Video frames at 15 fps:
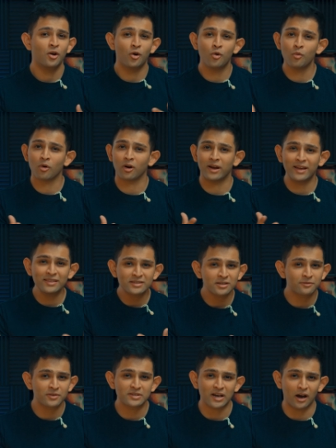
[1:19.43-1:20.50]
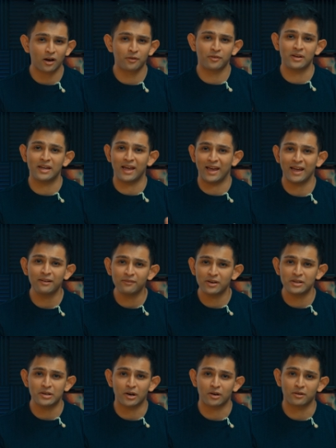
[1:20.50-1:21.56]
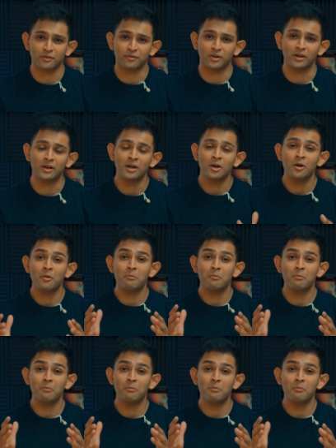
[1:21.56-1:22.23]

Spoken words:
who are into photography and videography,